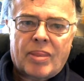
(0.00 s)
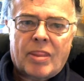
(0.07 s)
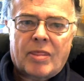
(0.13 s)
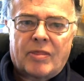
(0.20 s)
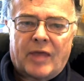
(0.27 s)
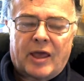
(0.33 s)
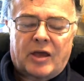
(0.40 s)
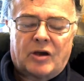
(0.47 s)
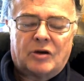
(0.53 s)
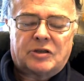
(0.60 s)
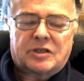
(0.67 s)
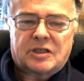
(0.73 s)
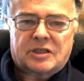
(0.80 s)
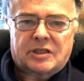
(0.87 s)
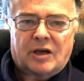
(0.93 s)
They could
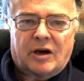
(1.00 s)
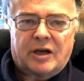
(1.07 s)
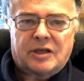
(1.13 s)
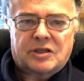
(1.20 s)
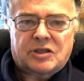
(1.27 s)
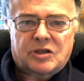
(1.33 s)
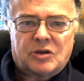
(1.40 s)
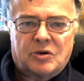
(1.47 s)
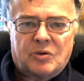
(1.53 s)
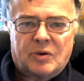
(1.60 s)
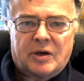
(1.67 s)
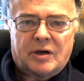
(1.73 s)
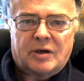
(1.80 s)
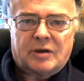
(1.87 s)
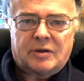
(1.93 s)
decide
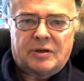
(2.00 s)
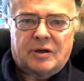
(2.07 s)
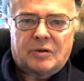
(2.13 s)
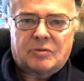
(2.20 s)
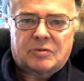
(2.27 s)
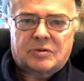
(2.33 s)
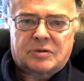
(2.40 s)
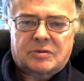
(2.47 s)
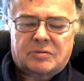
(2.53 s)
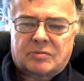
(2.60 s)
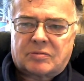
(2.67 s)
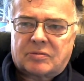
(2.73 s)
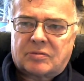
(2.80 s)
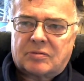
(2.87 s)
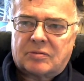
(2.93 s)
to,
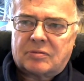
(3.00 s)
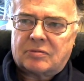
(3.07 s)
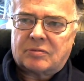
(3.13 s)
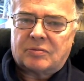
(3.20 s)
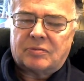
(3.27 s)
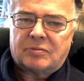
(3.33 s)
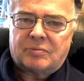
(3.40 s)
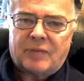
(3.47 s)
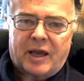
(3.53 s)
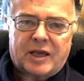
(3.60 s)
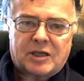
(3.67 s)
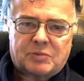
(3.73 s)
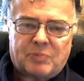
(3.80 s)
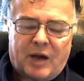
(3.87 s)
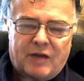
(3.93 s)
make
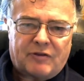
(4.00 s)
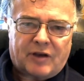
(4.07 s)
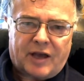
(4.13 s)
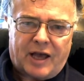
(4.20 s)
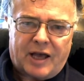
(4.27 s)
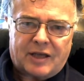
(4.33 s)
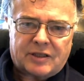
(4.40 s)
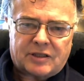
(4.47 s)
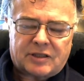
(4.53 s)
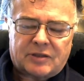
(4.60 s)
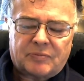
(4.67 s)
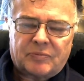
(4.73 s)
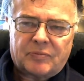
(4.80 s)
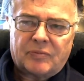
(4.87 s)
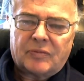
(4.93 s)
us pay for cats.
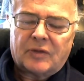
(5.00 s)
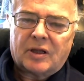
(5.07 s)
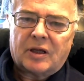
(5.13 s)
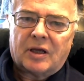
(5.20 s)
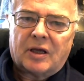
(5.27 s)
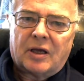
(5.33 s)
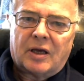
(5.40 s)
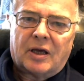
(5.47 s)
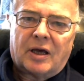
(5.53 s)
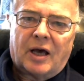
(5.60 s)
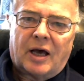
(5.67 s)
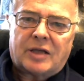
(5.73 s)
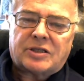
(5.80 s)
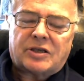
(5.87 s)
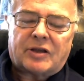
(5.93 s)

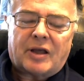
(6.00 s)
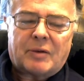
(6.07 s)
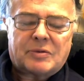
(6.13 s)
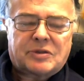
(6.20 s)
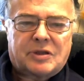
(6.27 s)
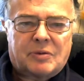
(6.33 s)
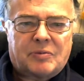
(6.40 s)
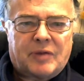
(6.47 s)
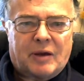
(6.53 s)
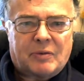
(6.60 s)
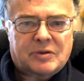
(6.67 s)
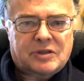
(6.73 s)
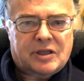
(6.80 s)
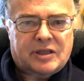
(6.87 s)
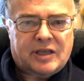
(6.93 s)
And so that was
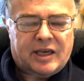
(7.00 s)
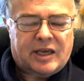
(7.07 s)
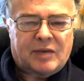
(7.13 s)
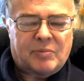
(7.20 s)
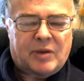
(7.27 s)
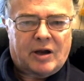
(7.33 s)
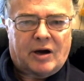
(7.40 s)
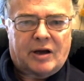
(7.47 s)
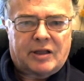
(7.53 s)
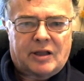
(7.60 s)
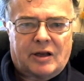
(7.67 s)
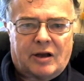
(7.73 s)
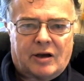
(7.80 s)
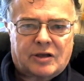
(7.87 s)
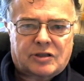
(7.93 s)
the thinking behind the
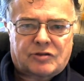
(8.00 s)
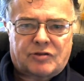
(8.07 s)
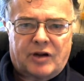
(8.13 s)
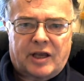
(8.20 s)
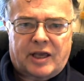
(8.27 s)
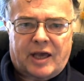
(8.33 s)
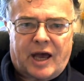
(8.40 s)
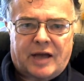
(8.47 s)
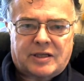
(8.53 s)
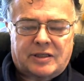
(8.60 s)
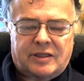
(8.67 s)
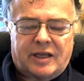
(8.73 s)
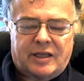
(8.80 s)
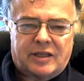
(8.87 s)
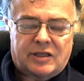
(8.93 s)
last free cat. And
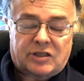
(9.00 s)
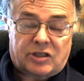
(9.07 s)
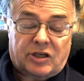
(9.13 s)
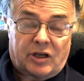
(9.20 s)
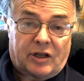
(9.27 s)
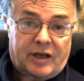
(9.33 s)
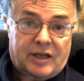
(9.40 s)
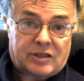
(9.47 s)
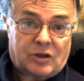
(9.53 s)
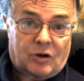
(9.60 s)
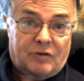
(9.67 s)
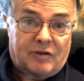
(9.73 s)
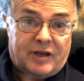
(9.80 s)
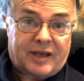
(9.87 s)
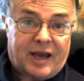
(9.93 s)
then this girl gets hold of
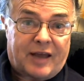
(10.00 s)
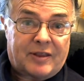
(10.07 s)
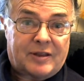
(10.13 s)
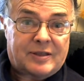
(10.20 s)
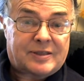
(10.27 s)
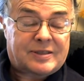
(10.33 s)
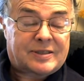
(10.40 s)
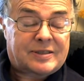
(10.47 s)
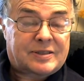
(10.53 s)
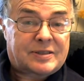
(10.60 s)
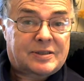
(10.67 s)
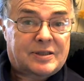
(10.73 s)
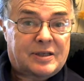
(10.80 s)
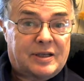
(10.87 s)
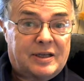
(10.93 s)
a cat that's
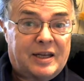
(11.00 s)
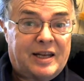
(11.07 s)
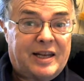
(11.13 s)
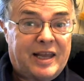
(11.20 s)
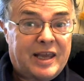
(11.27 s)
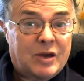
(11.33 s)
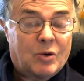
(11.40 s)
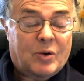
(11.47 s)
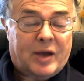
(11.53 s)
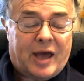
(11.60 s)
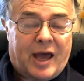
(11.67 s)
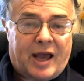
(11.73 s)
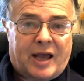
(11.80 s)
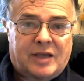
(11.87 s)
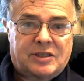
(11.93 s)
an illegal
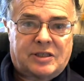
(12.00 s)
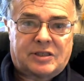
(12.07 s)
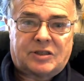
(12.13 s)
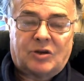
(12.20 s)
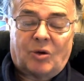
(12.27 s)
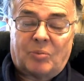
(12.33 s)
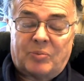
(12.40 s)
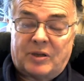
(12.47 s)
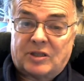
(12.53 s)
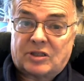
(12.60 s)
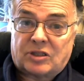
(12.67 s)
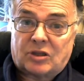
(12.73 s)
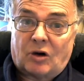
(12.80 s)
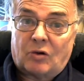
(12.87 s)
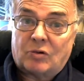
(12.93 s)
cat because it's not been
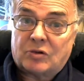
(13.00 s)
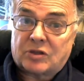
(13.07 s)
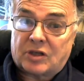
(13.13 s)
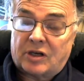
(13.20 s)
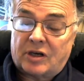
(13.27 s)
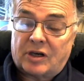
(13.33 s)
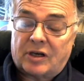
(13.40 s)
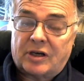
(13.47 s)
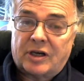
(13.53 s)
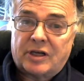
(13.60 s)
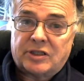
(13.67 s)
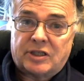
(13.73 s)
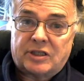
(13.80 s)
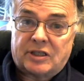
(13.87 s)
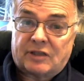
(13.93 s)
sold to her.
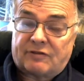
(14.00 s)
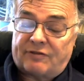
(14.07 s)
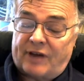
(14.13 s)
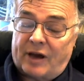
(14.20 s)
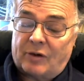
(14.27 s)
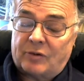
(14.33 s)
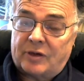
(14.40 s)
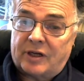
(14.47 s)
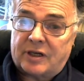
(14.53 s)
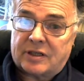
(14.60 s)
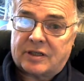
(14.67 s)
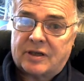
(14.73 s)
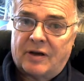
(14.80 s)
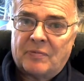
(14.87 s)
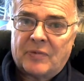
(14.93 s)
She's just found it.
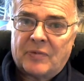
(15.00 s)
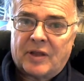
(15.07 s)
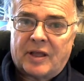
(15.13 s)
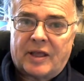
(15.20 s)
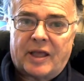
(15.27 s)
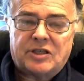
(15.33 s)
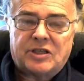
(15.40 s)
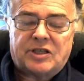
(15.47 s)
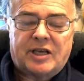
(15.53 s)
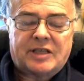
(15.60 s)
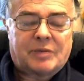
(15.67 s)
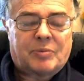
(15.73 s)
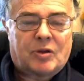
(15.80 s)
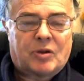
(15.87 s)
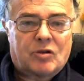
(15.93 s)
And then she ends
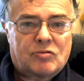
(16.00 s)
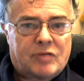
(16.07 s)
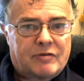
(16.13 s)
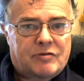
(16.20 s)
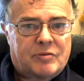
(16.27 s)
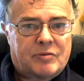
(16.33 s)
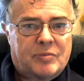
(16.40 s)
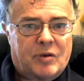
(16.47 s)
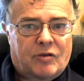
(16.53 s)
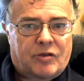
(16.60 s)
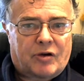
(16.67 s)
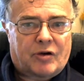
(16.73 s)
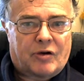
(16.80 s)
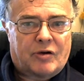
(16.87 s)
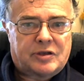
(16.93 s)
up on the run from the
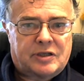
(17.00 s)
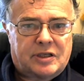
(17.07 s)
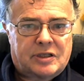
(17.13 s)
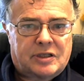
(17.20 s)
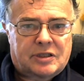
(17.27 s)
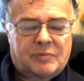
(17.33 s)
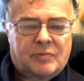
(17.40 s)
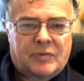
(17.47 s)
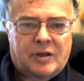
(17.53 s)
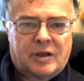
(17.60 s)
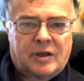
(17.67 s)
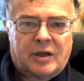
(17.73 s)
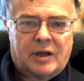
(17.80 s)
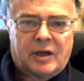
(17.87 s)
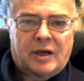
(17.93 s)
authorities.
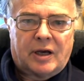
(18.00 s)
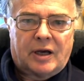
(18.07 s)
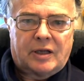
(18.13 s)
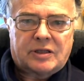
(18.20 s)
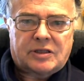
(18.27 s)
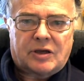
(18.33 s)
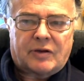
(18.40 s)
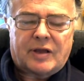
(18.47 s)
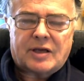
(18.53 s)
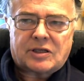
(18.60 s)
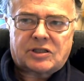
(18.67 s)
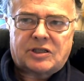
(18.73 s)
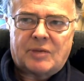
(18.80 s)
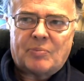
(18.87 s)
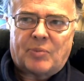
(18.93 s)
And so that
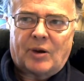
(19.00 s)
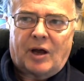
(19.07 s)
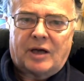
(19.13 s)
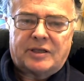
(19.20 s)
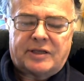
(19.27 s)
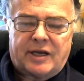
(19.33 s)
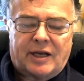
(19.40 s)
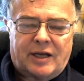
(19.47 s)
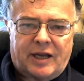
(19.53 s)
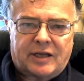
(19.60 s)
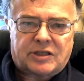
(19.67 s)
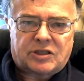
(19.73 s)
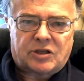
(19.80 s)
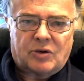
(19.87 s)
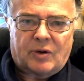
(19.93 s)
simple idea led
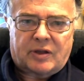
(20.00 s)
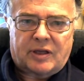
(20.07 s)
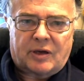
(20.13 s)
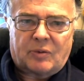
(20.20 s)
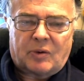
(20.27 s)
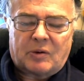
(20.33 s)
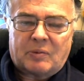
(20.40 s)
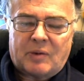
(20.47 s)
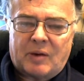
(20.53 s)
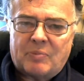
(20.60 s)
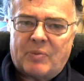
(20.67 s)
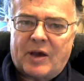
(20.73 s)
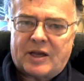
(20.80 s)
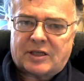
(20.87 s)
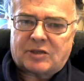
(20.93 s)
to, I think, one of my
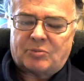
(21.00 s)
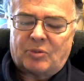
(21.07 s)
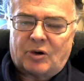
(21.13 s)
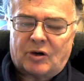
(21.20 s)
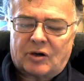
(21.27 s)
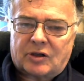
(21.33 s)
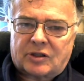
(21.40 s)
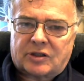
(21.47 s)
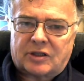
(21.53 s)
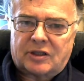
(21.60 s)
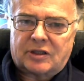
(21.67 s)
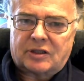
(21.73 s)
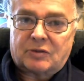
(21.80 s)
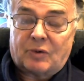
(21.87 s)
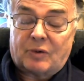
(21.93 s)
best books,
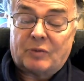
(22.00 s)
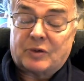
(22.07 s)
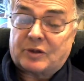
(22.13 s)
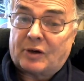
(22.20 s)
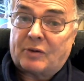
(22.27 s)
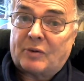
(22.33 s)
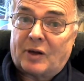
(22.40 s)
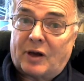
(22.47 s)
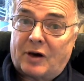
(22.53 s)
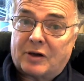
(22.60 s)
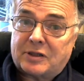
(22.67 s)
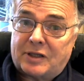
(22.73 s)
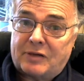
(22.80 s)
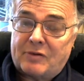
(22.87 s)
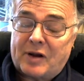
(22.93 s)
and one which I will
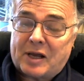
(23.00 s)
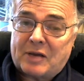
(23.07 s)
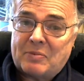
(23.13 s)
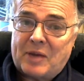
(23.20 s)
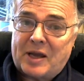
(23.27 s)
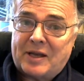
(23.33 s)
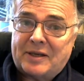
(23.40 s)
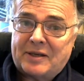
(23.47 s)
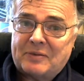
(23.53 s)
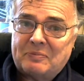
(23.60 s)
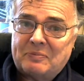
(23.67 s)
heartily recommend.